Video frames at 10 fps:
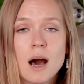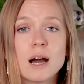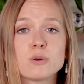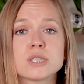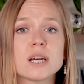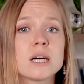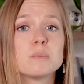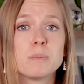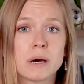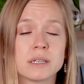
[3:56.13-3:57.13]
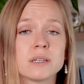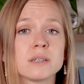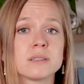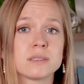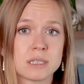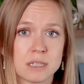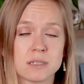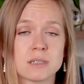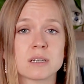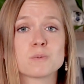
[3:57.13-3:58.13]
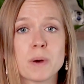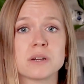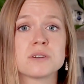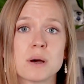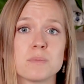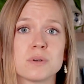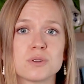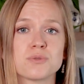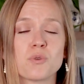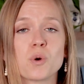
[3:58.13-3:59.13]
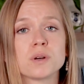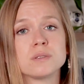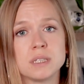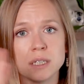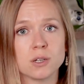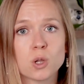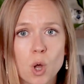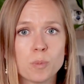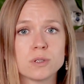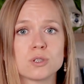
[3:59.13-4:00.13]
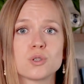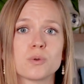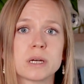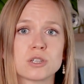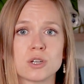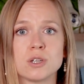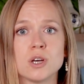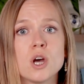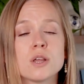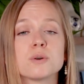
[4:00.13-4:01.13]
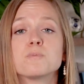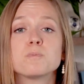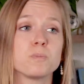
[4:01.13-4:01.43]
I wish I had better statistics, better numbers for the global situation, the